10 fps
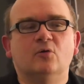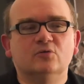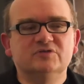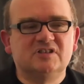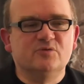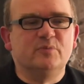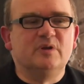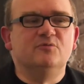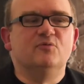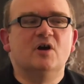Also we'll
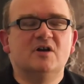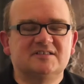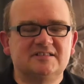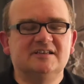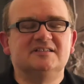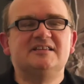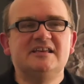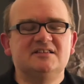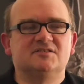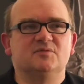be rehearsing
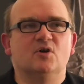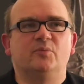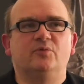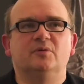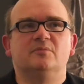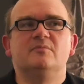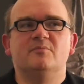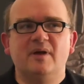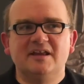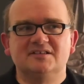scenes from the opera
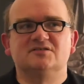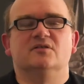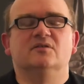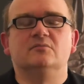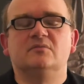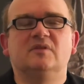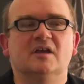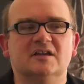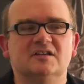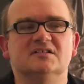based on the
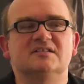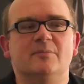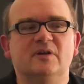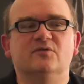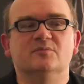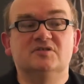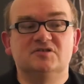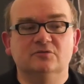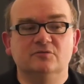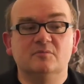ideas coming from the
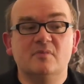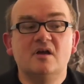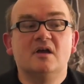children